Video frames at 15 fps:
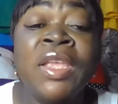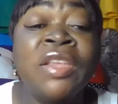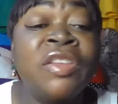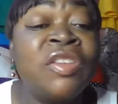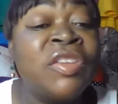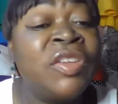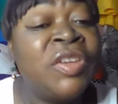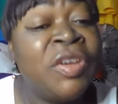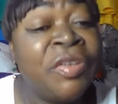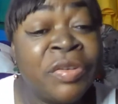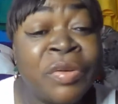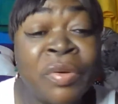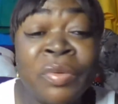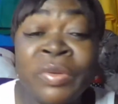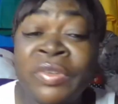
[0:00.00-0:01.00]
Share it
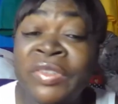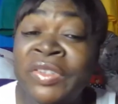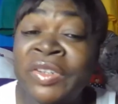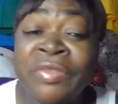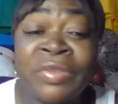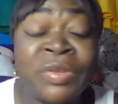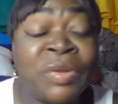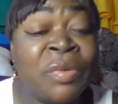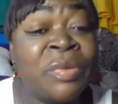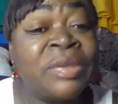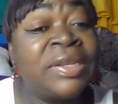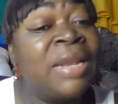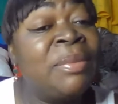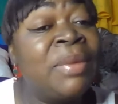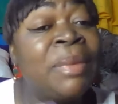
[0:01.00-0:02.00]
out. Share it out.
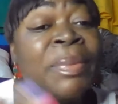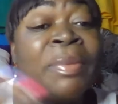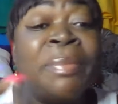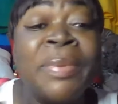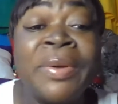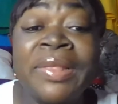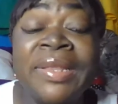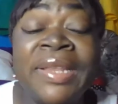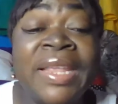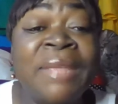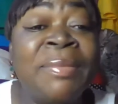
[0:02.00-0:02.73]
Tell him happy birthday.